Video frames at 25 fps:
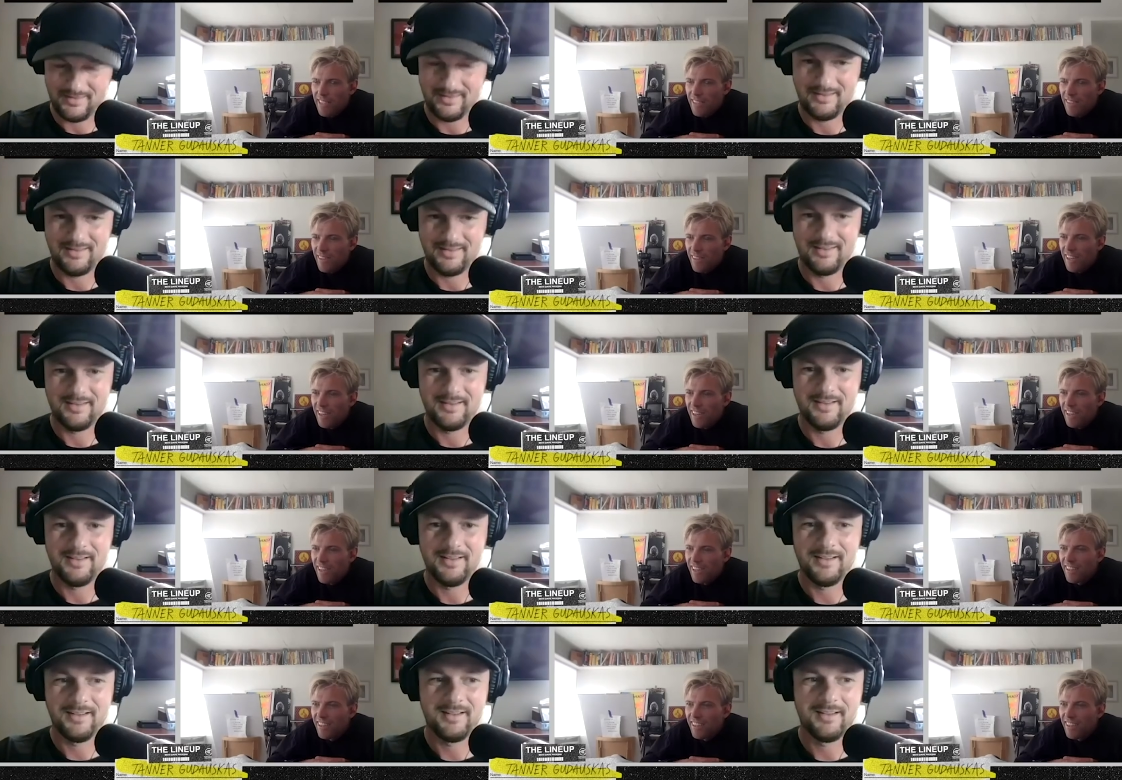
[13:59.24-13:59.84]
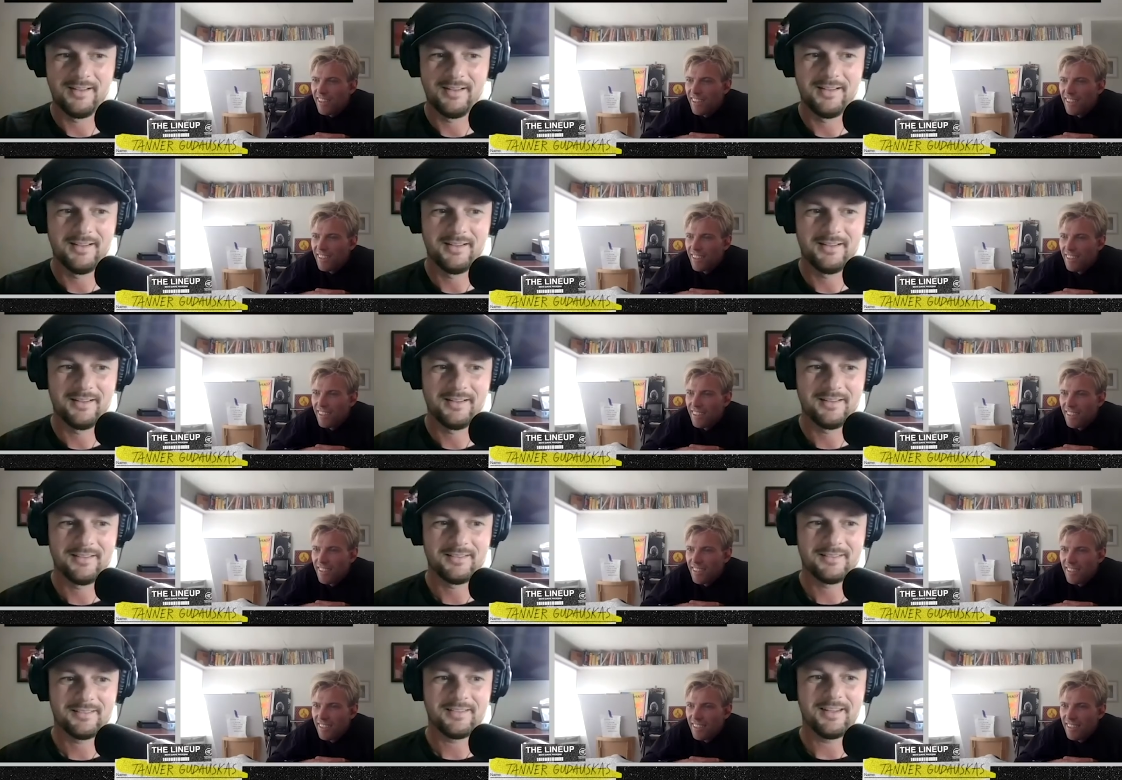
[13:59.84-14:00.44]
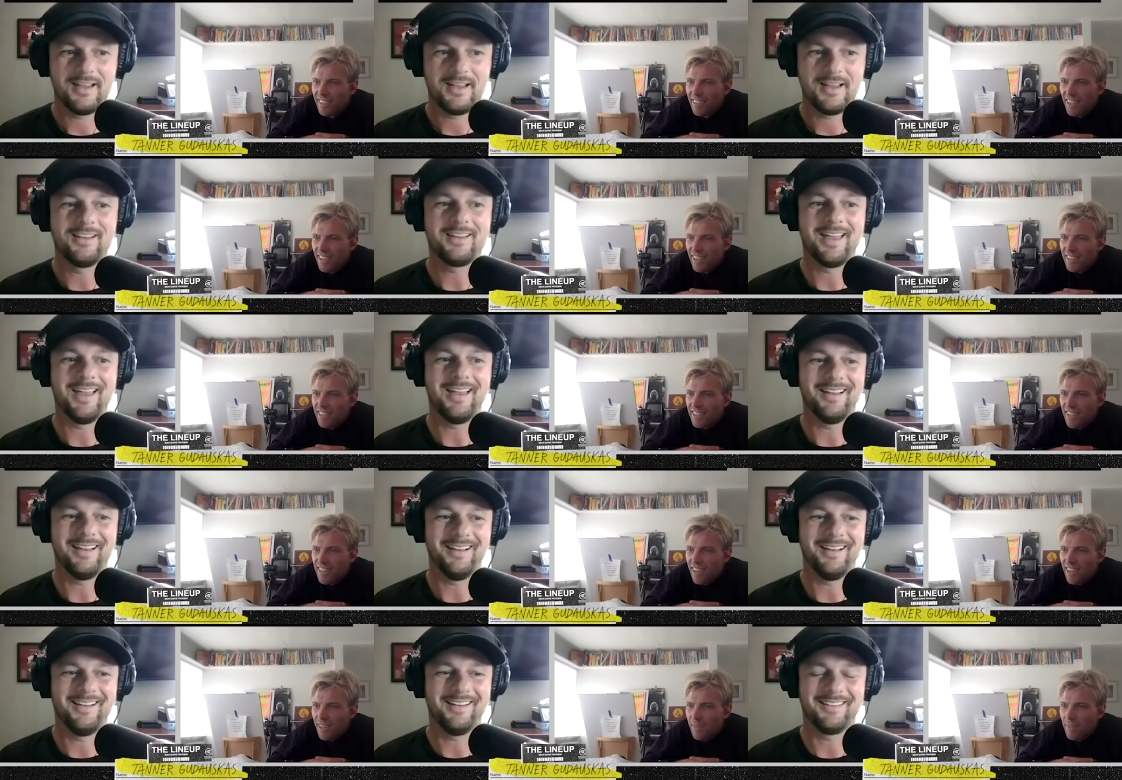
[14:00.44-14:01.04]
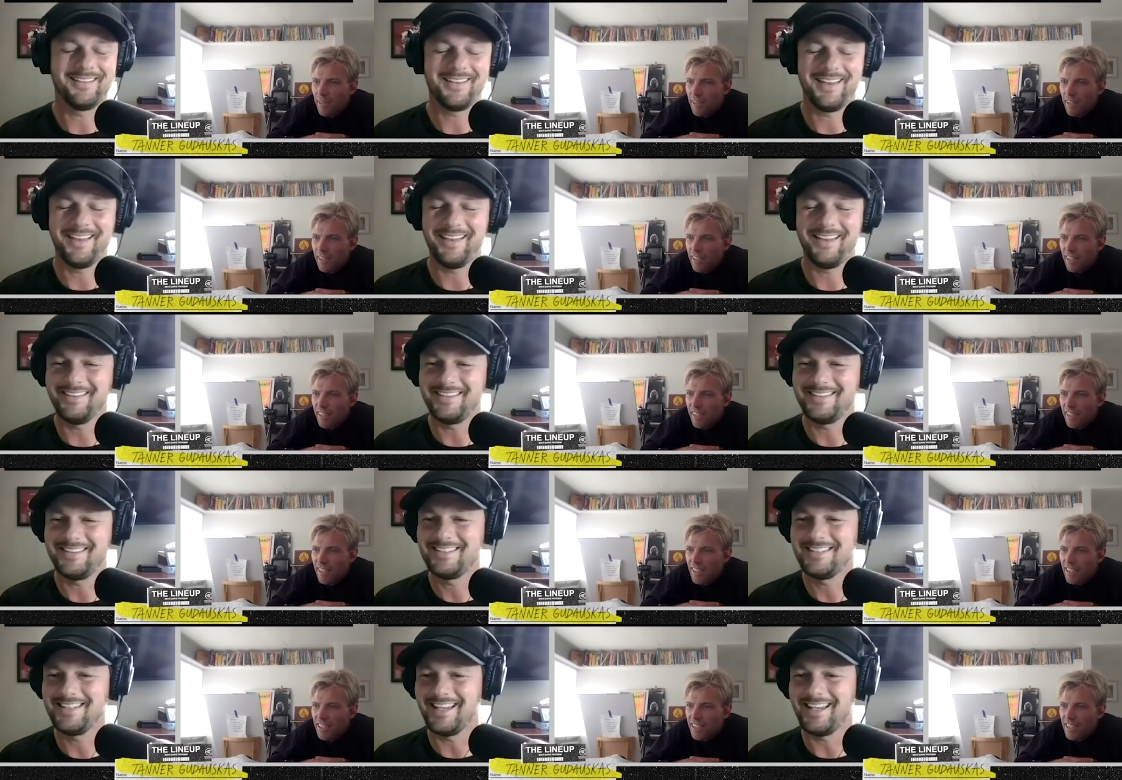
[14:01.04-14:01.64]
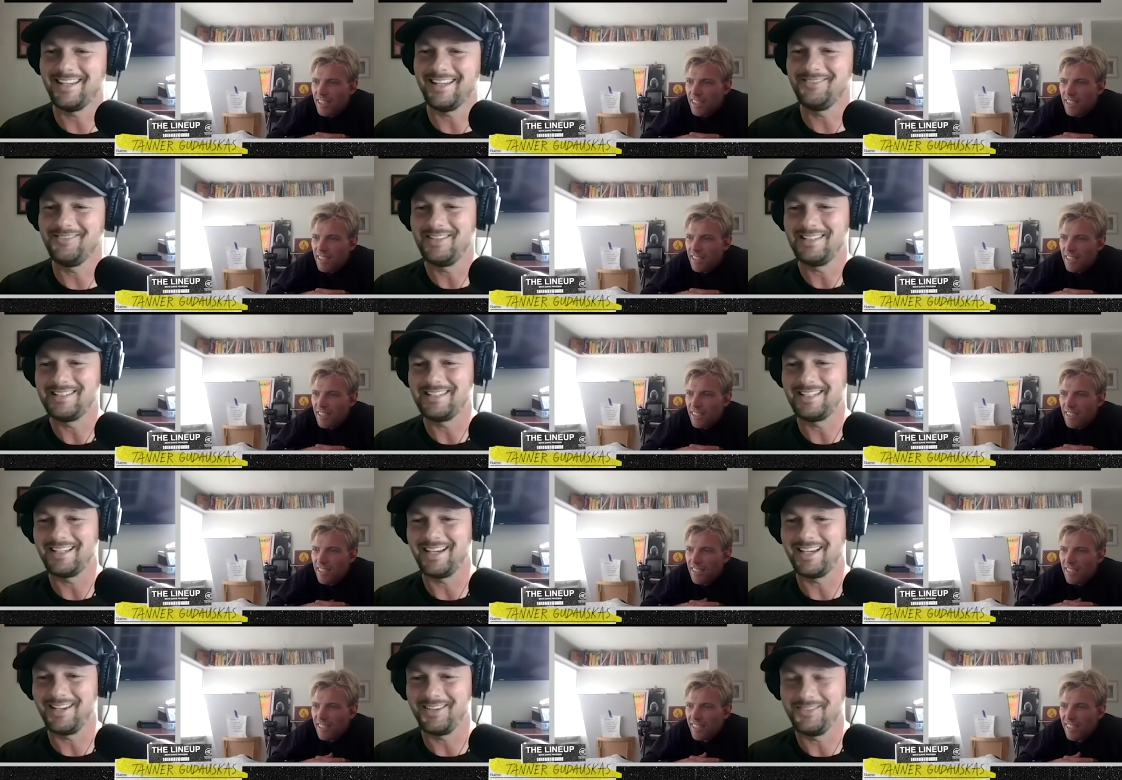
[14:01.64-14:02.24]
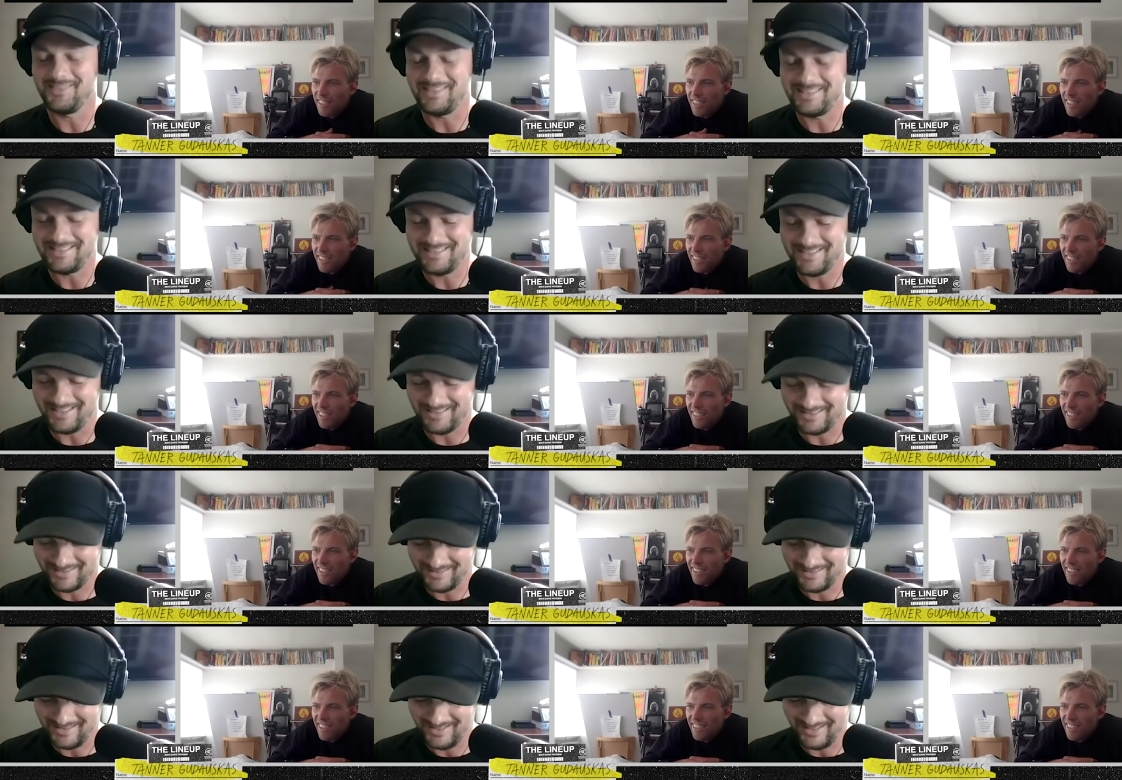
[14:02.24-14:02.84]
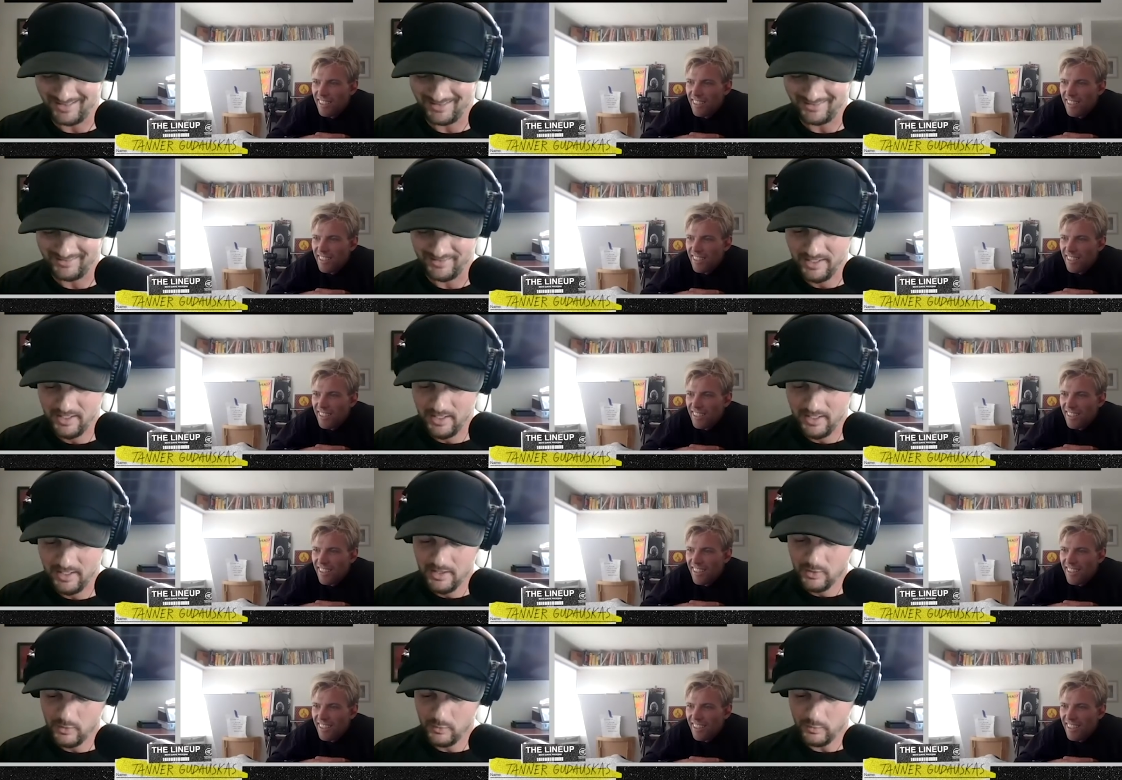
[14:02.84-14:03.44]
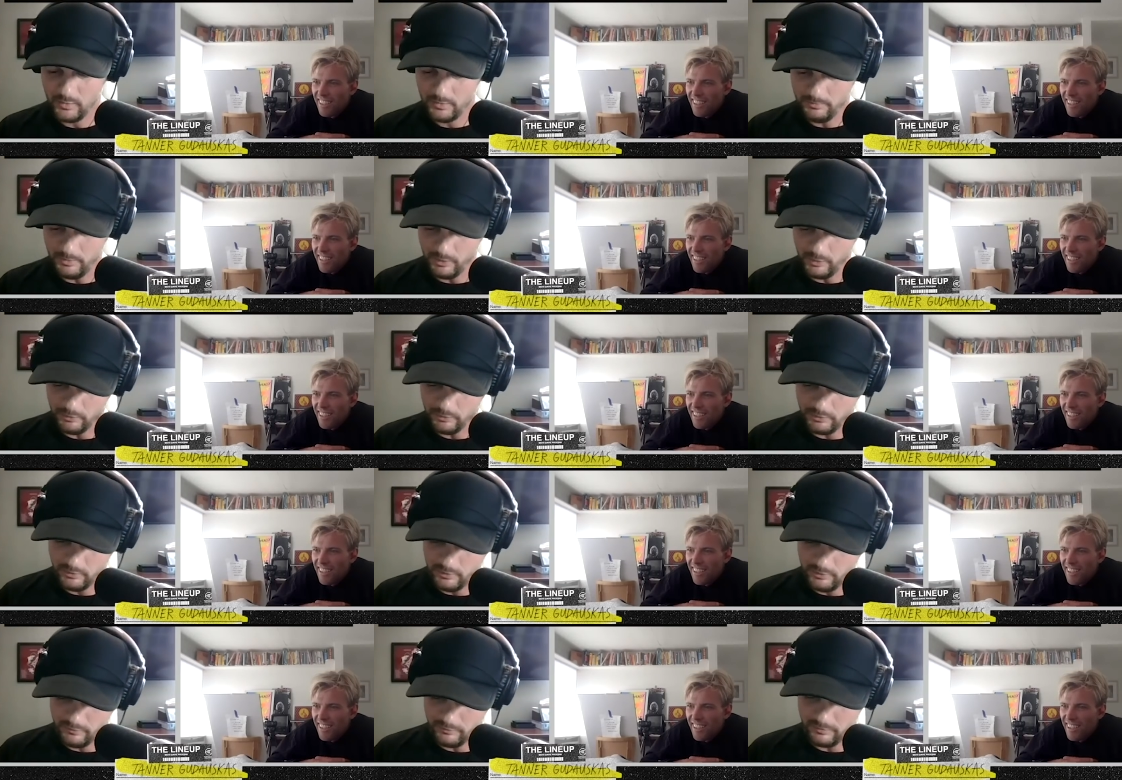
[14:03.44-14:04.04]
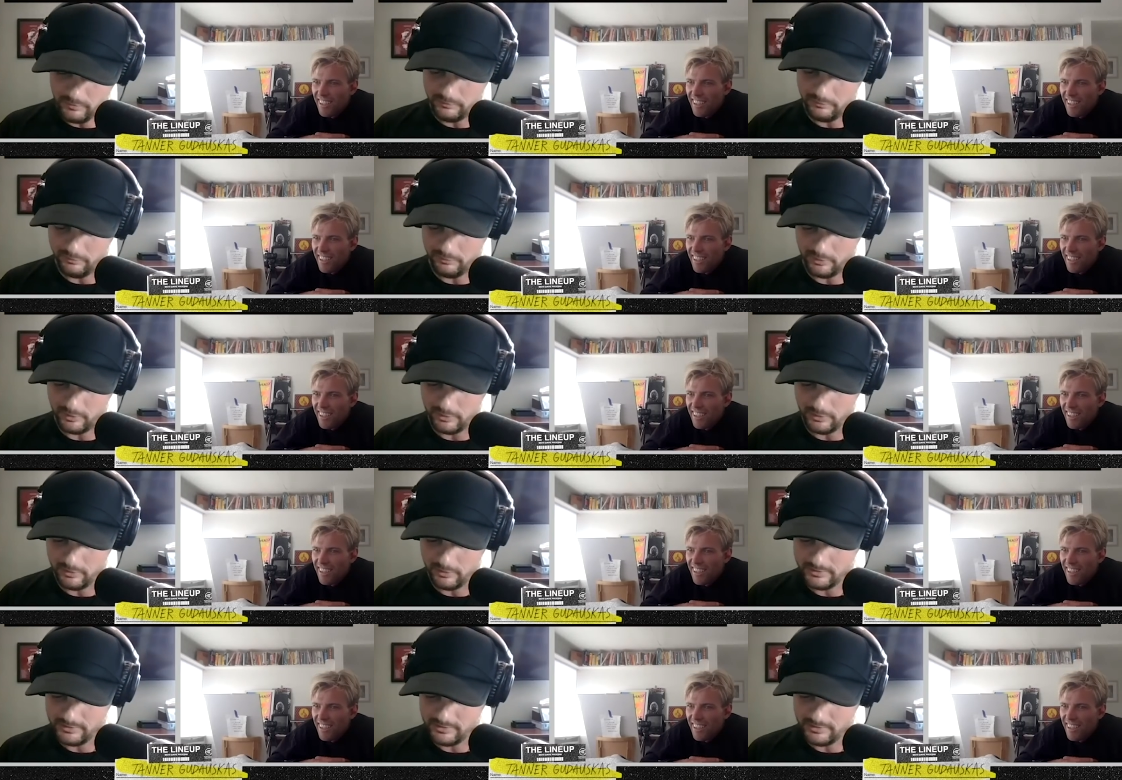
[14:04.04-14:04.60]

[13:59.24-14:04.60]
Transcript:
Speaker 1: Ace right here? Todd's
Speaker 2: that means I gotta be Todd Kline. We're both goofy